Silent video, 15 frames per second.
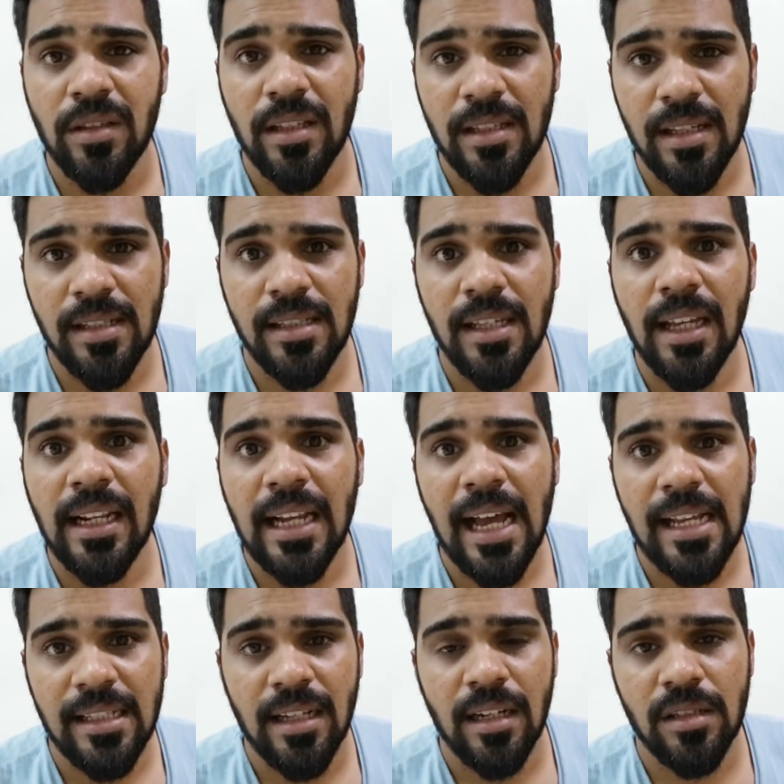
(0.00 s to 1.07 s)
this is the
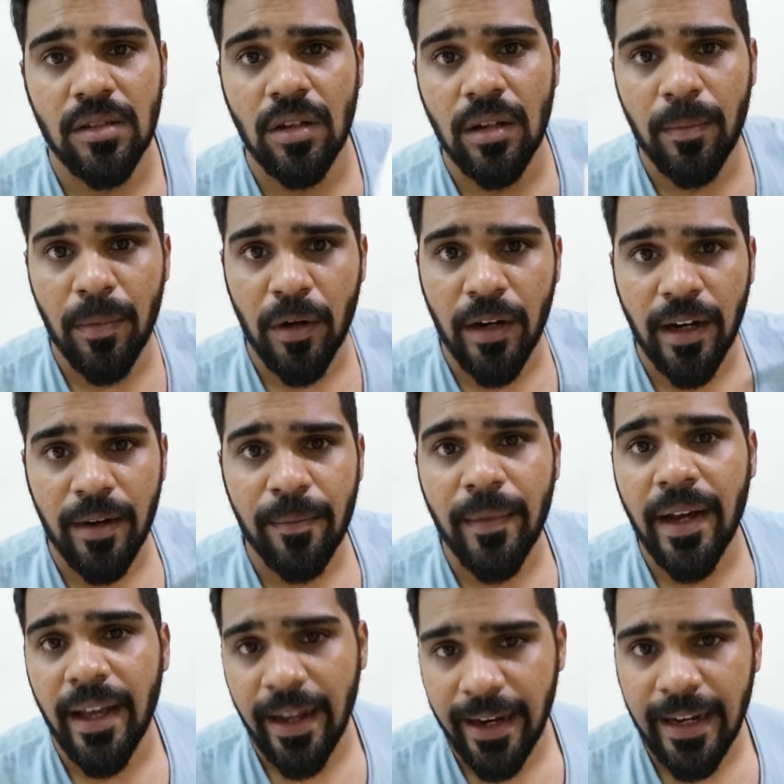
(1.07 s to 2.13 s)
glass that is gonna protect
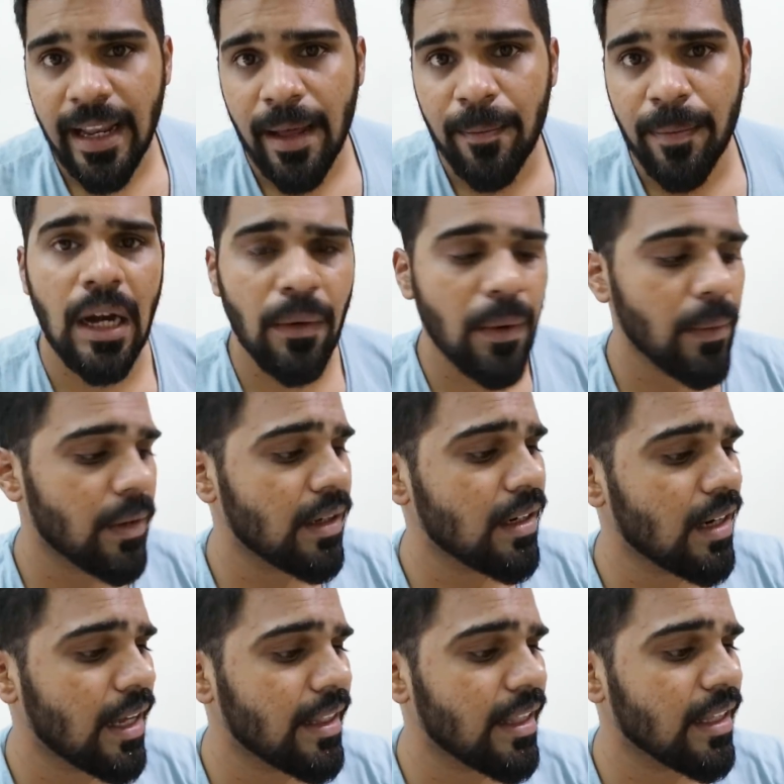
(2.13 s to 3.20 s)
my headlamp. However,
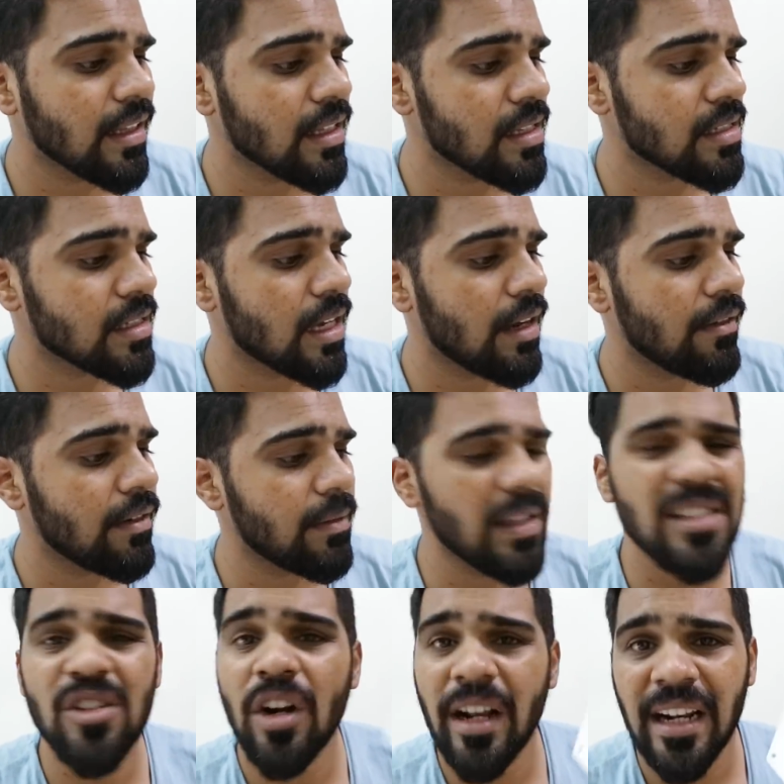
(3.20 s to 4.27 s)
I think this is covered.
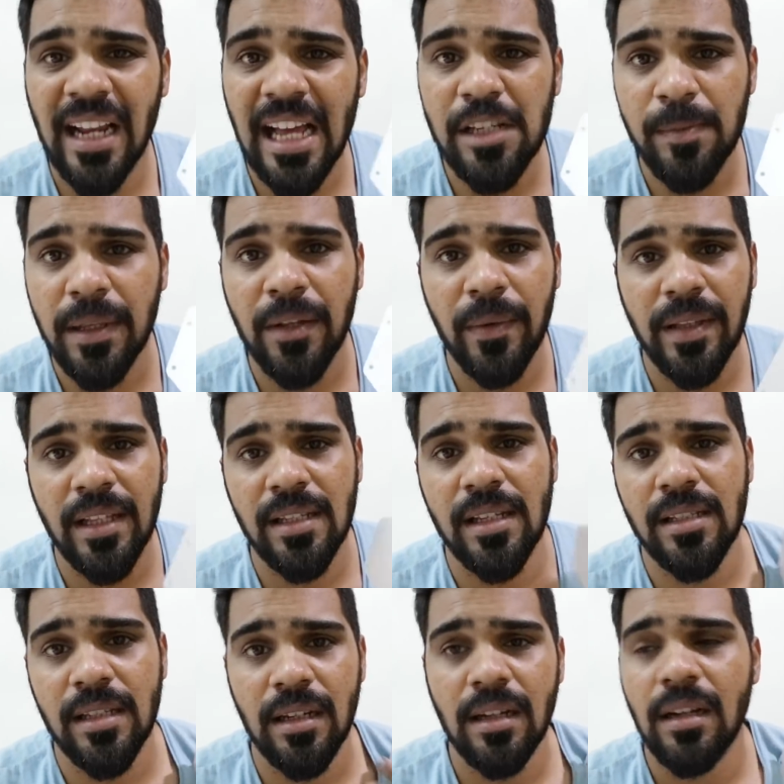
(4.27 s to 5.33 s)
This is not a glass by the way, this
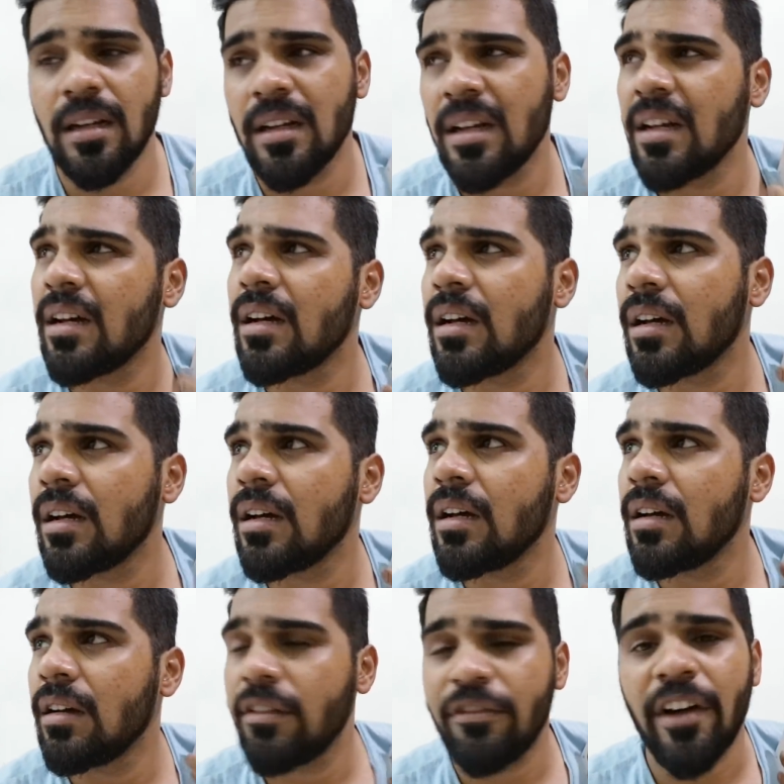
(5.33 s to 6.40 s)
is a
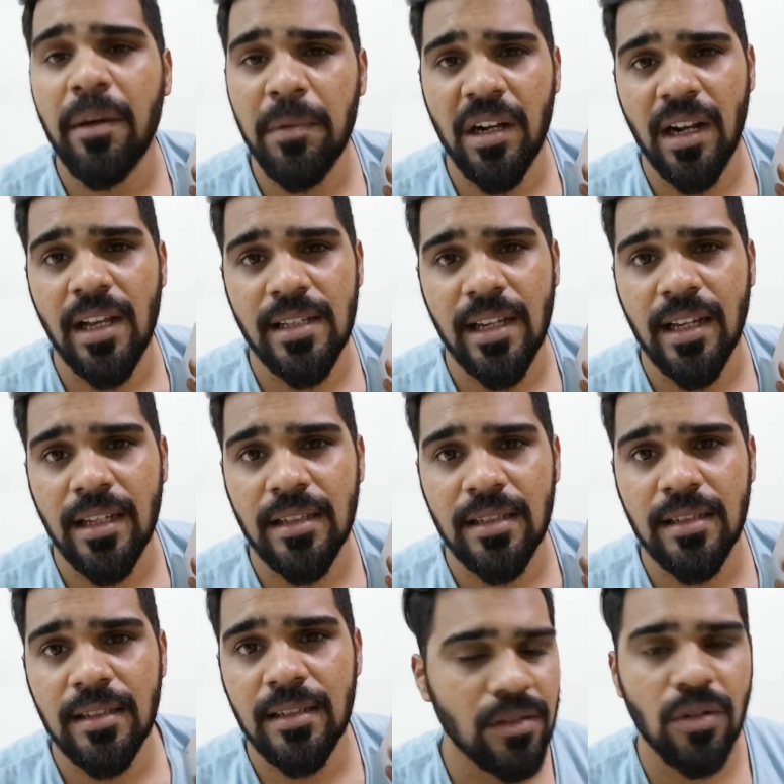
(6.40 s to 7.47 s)
fiberglass I
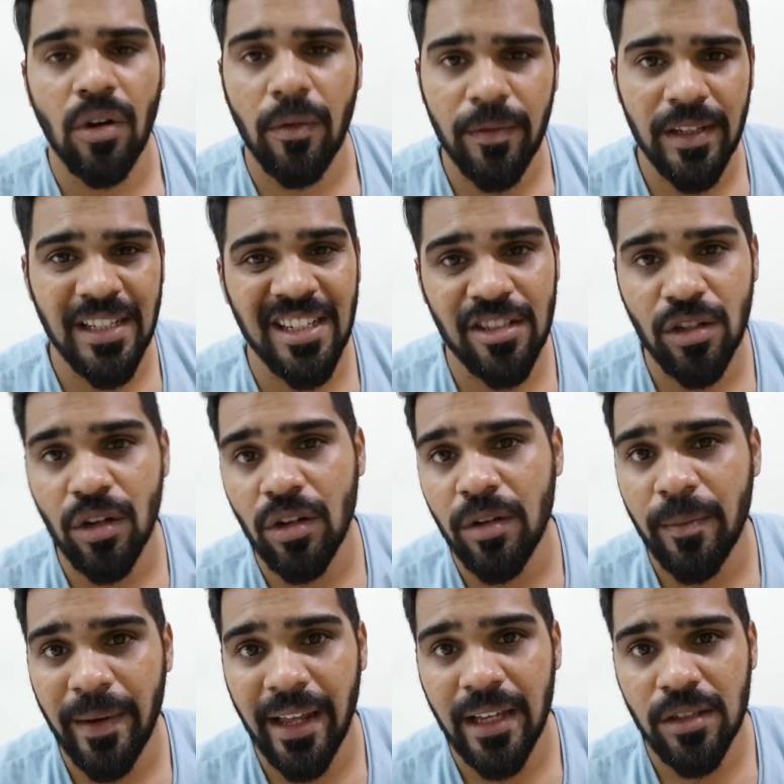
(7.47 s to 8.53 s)
guess. So obviously it's not
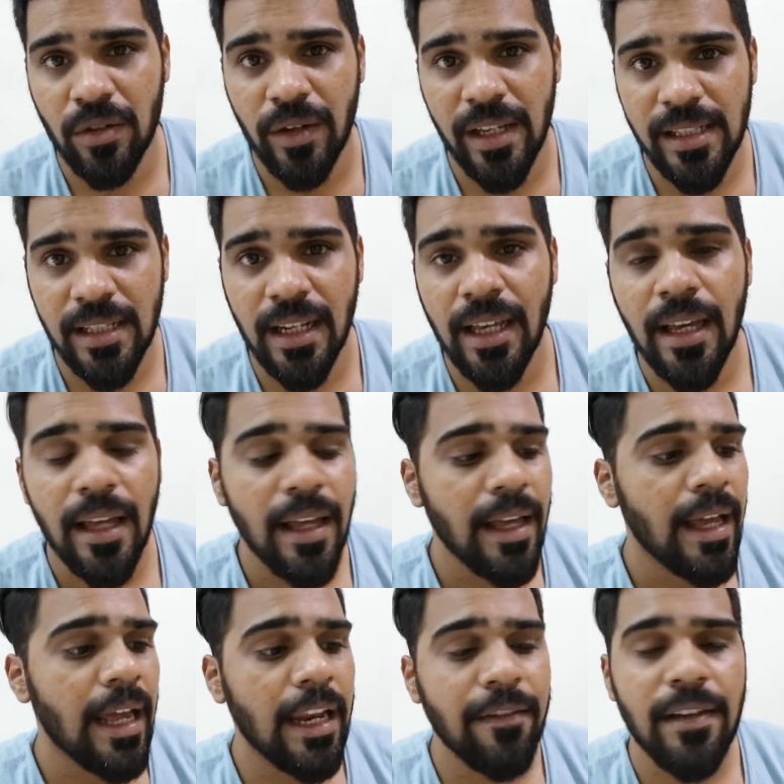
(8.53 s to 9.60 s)
gonna break so easily.
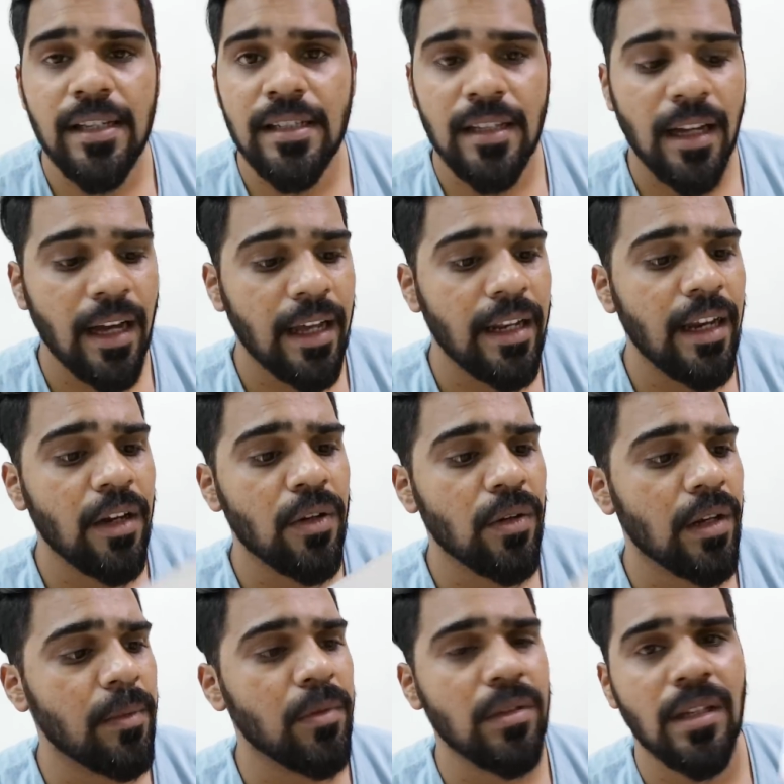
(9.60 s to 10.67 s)
Anyways, I need to
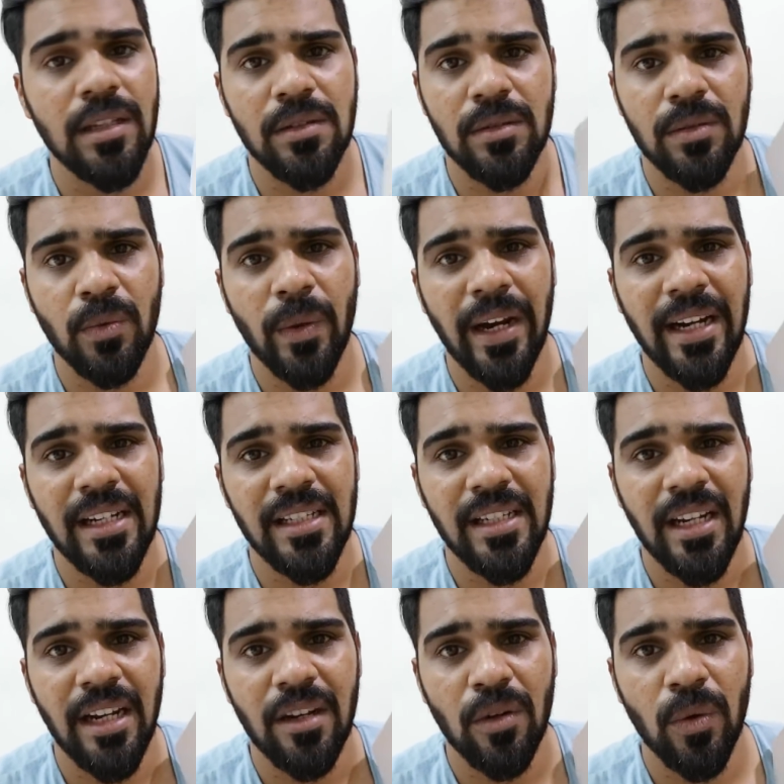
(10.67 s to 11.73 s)
remove this white
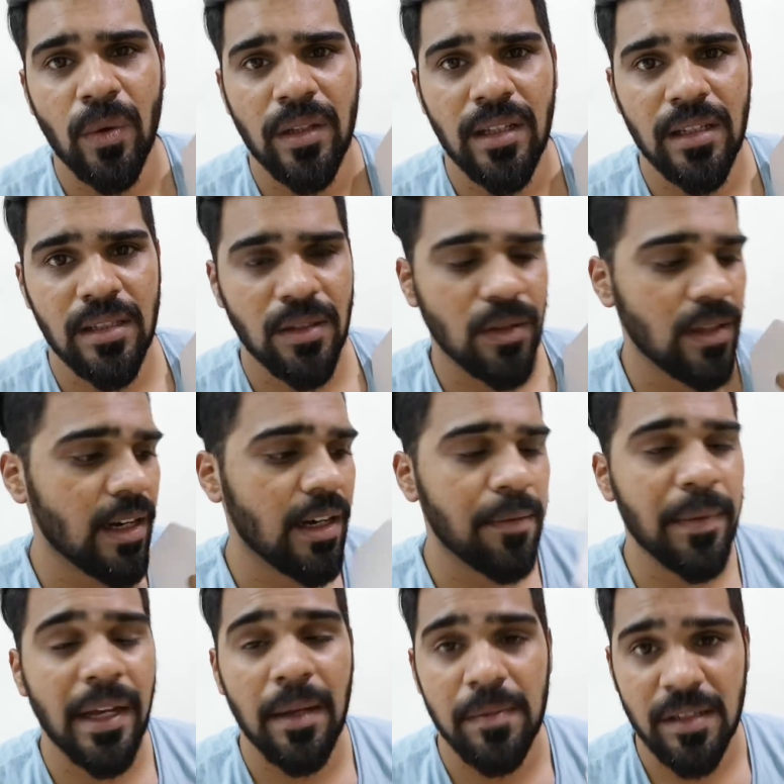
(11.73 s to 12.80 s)
sheet over this so that it
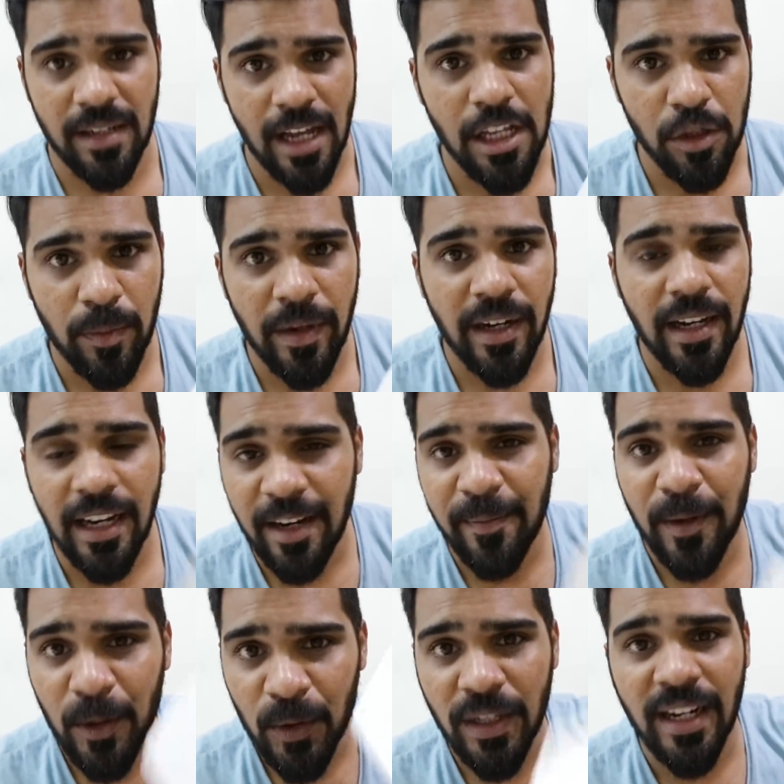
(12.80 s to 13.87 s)
becomes transparent. Let
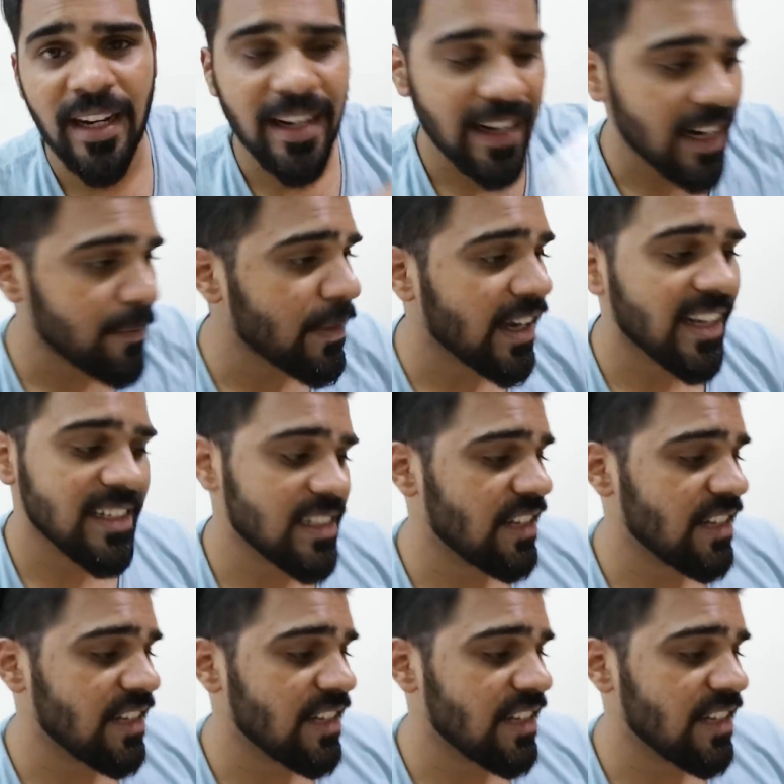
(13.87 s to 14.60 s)
me do that and get back. It's